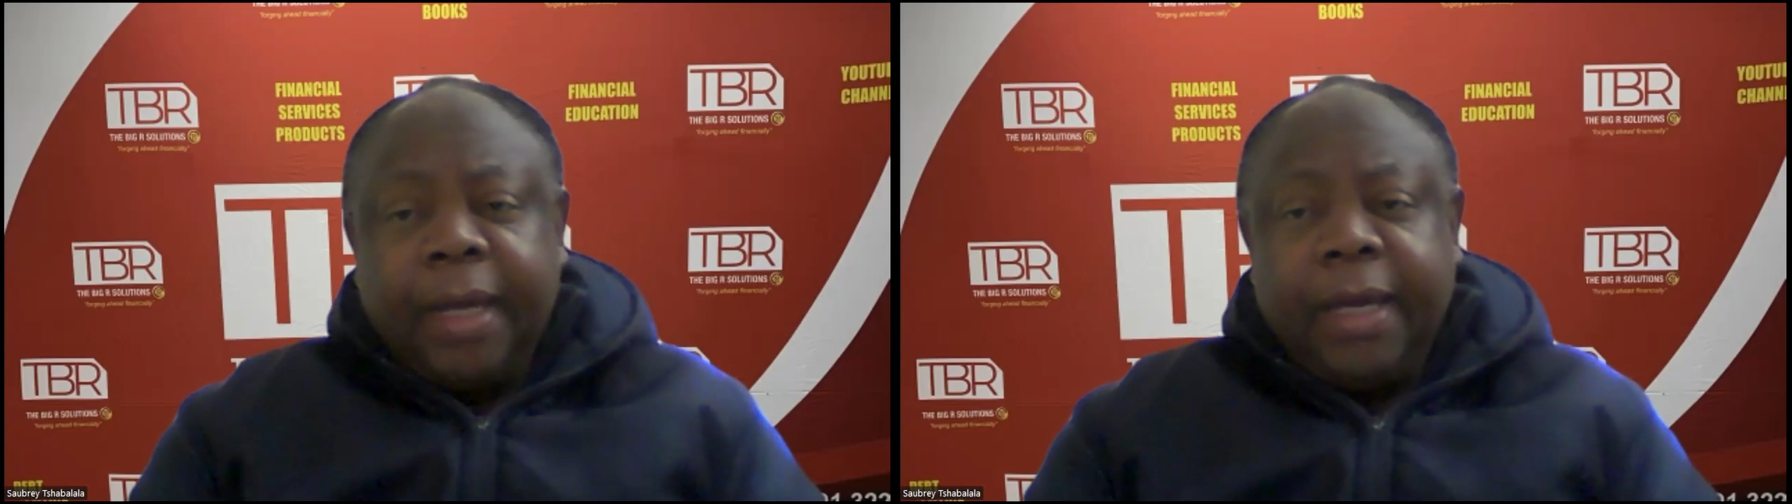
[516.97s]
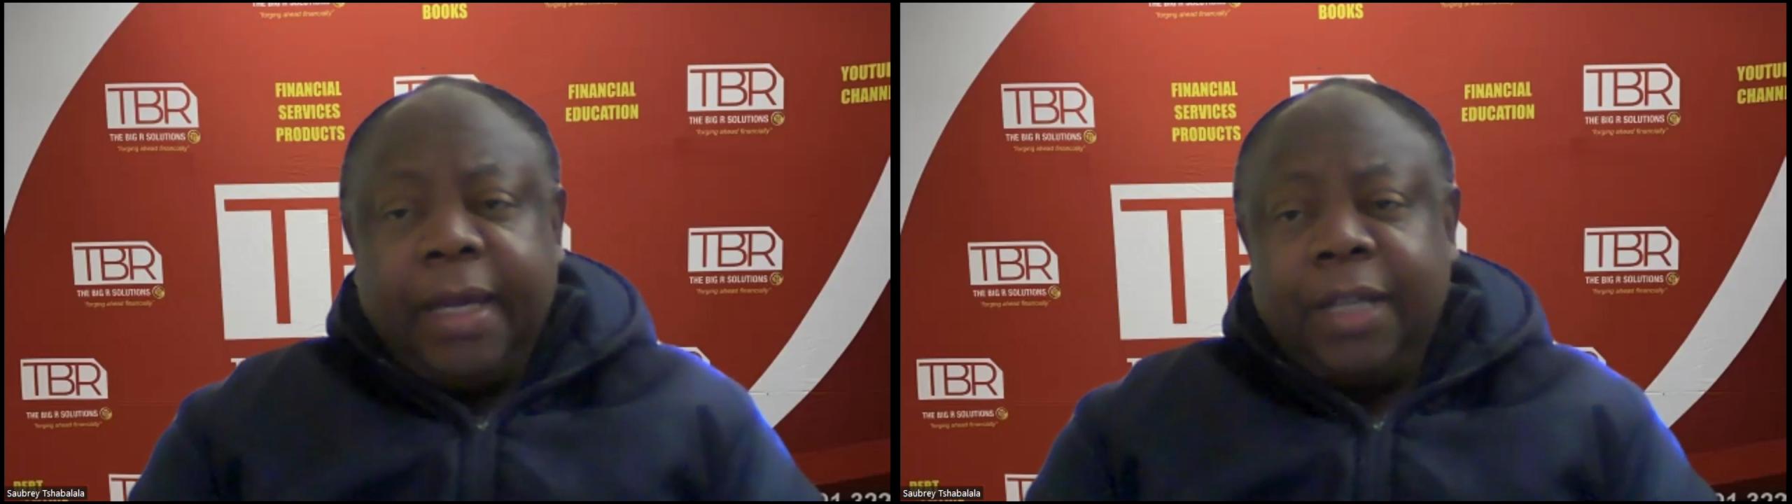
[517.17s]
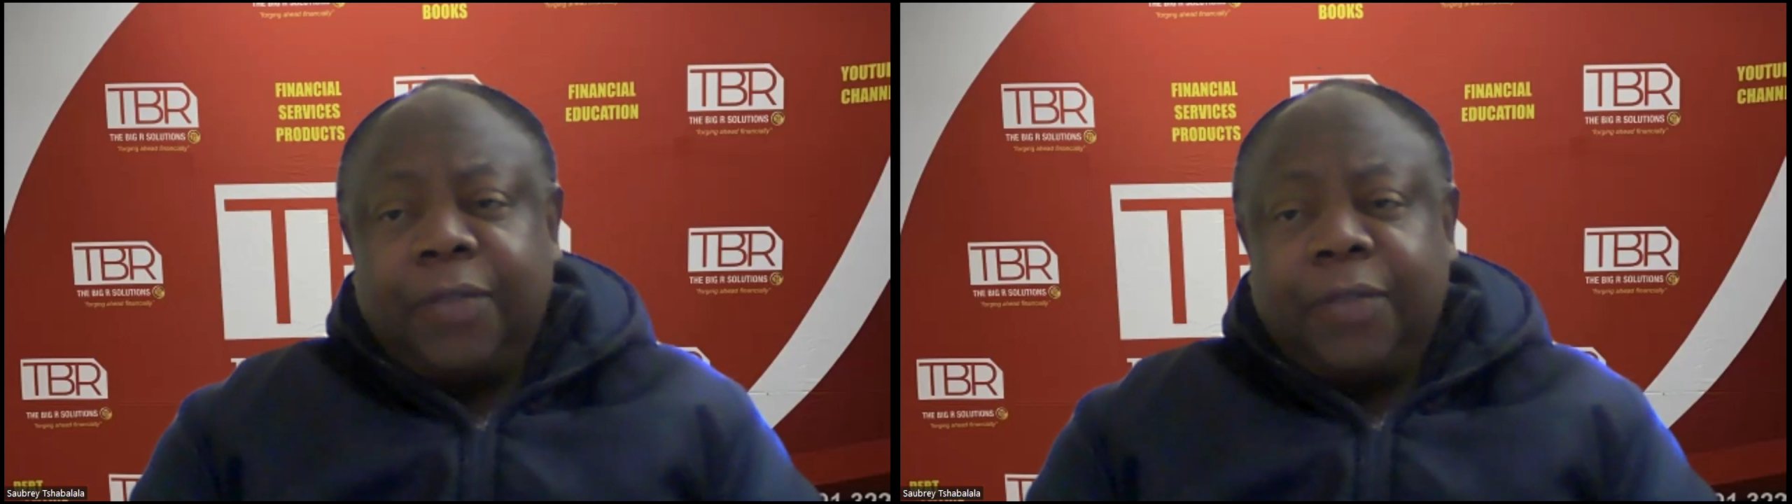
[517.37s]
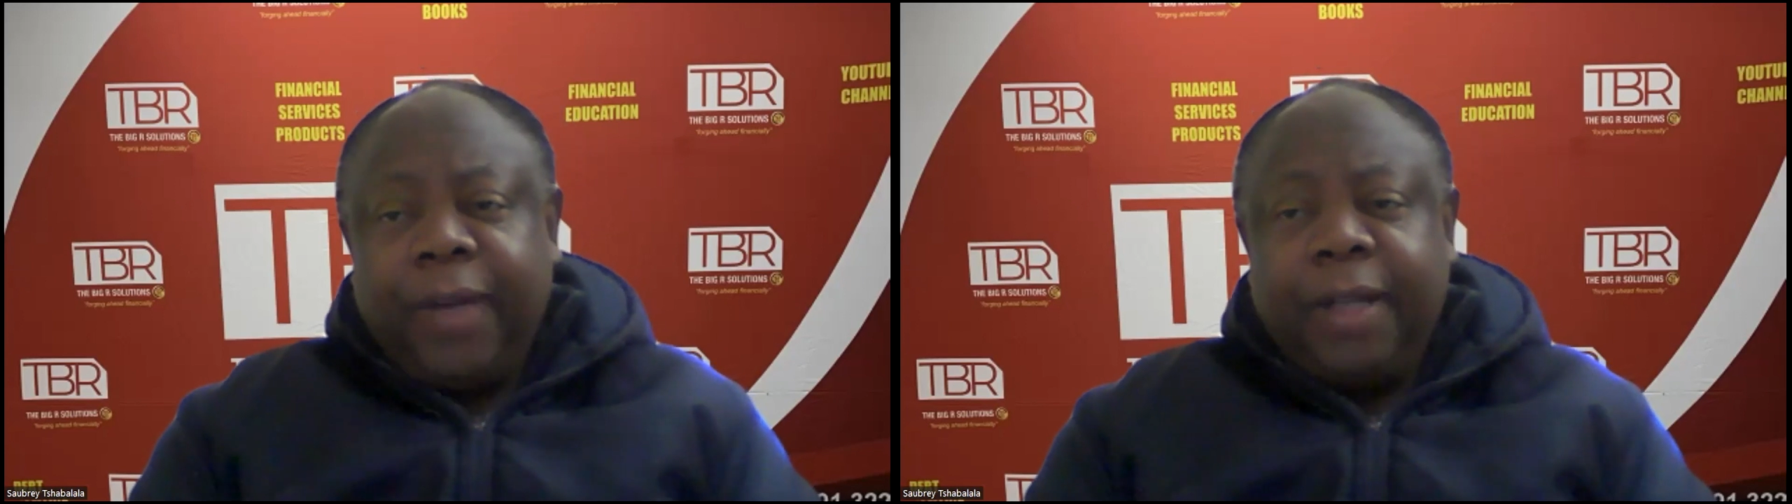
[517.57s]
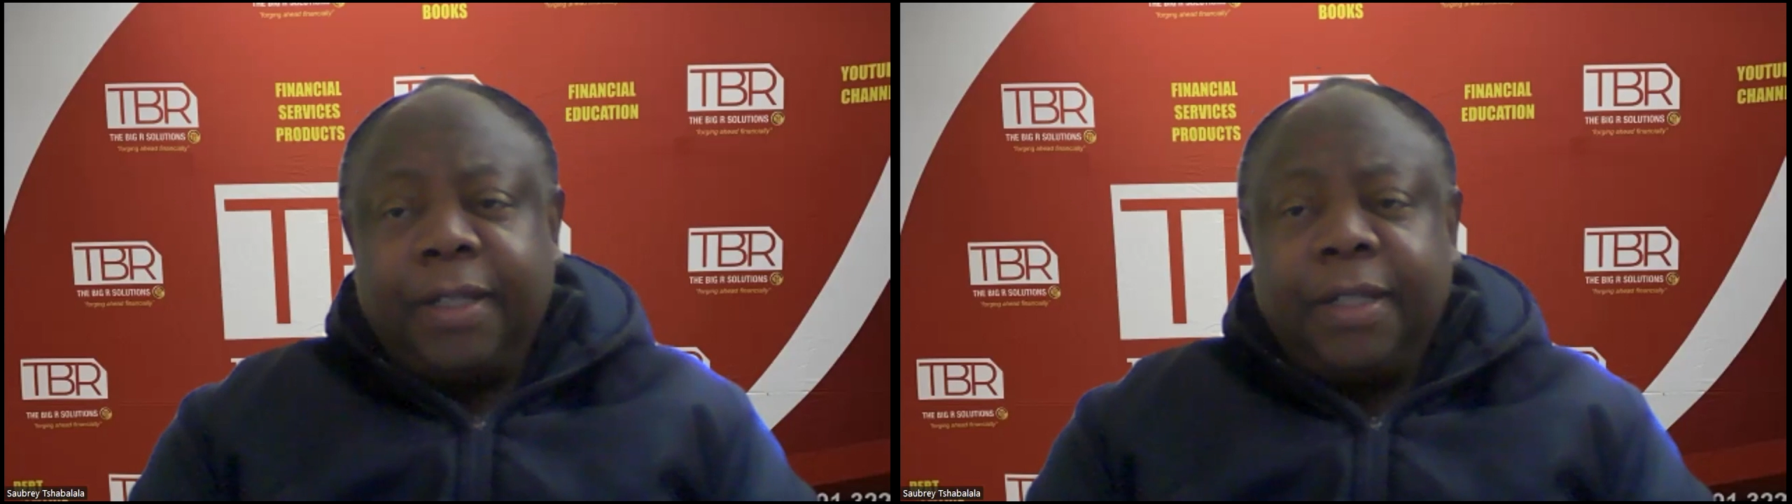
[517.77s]
he has
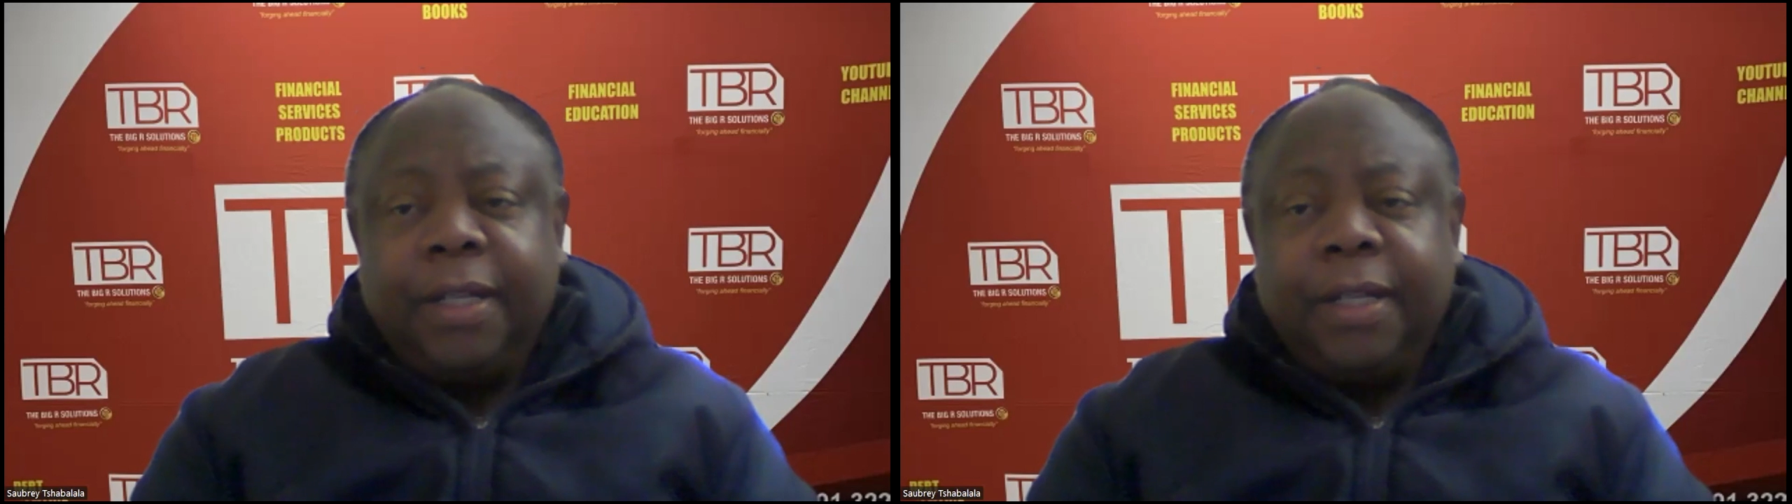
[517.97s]
failed.